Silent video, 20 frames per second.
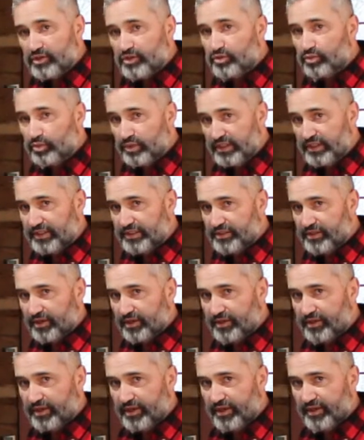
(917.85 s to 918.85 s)
is really
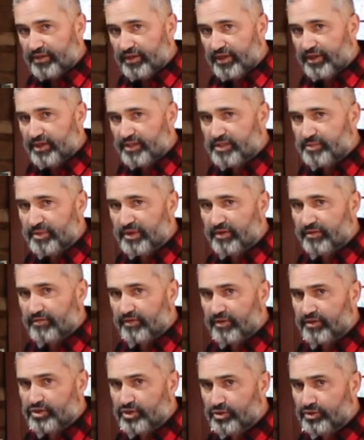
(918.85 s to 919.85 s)
dark, and I think it's
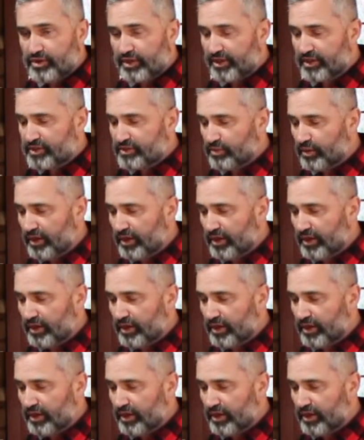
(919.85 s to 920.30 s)
for two things.